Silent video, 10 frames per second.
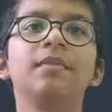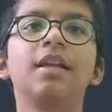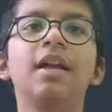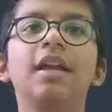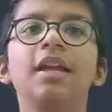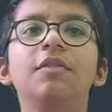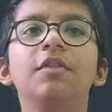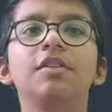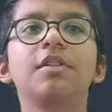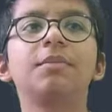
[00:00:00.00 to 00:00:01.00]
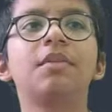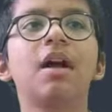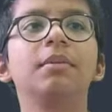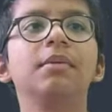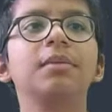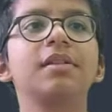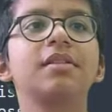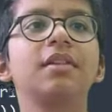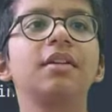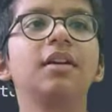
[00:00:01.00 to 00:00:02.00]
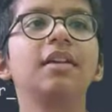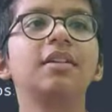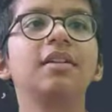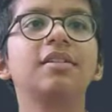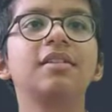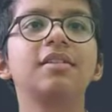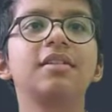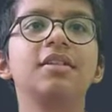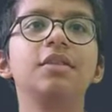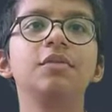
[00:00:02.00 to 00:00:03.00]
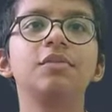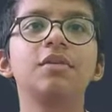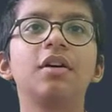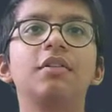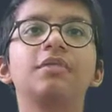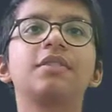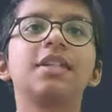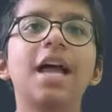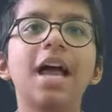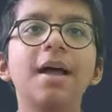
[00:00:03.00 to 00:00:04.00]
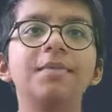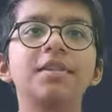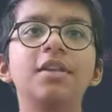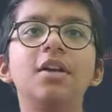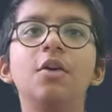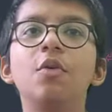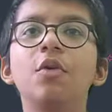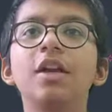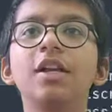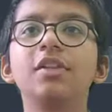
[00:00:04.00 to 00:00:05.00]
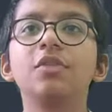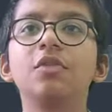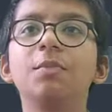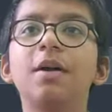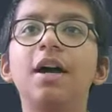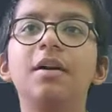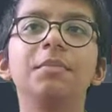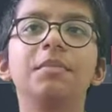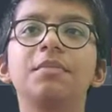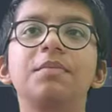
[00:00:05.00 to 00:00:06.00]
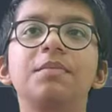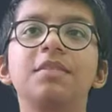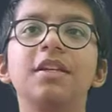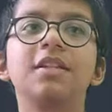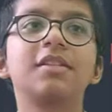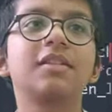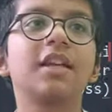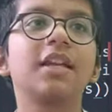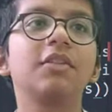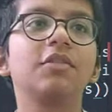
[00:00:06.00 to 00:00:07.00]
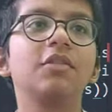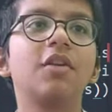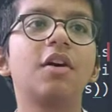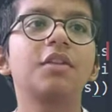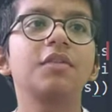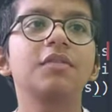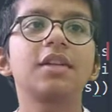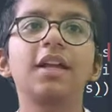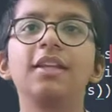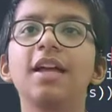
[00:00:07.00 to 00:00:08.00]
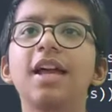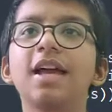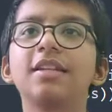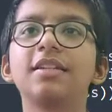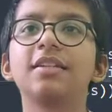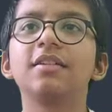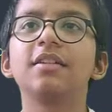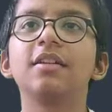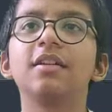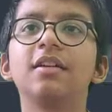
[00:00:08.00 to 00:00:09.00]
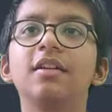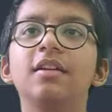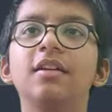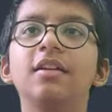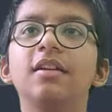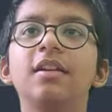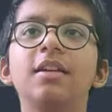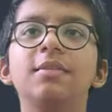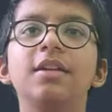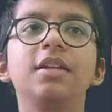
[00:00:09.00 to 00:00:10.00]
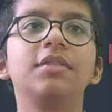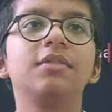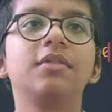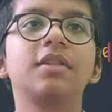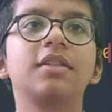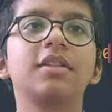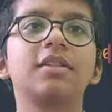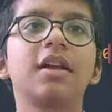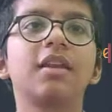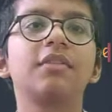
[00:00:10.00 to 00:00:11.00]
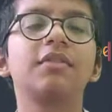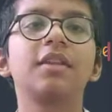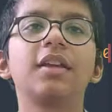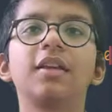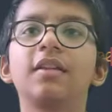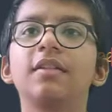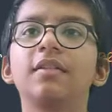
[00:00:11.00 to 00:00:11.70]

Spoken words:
Again, what's the problem? Is there inconsistent use of tabs? Okay, so it is telling to do not use like that. Let me do this kind of thing.